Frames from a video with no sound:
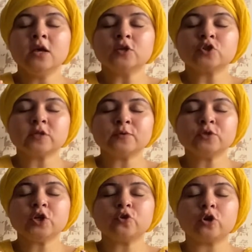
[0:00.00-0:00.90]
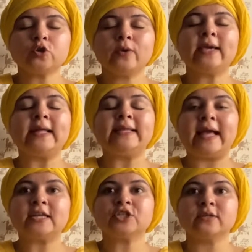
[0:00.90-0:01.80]
So suppose you are not doing any
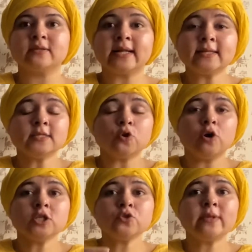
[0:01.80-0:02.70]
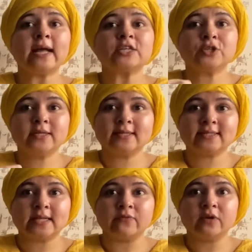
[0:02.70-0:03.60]
action, that is also an action in
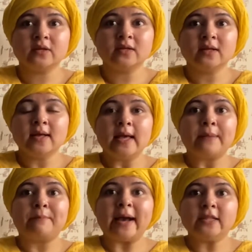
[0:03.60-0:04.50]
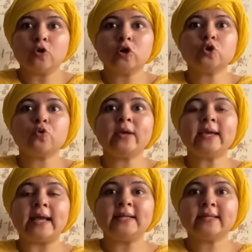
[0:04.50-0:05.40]
itself. By not
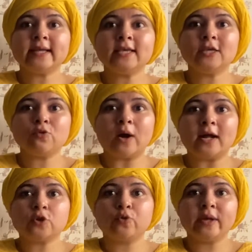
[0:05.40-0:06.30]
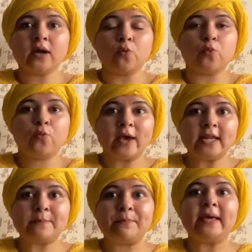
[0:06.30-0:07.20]
doing anything, you are doing a
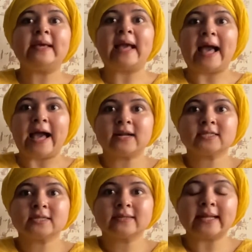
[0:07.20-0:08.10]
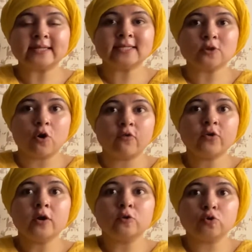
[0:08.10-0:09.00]
very big act, that is of
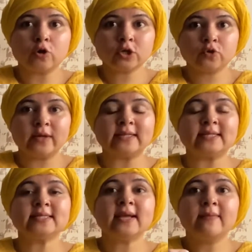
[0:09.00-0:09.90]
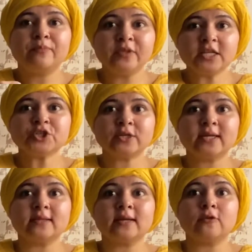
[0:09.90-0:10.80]
not doing, that is
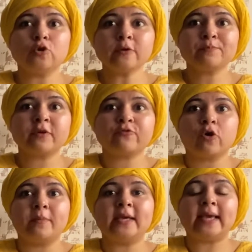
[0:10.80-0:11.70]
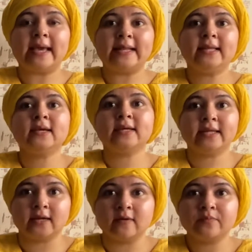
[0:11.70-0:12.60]
nishkriyata, not performing any
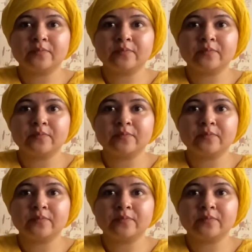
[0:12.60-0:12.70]
kriya.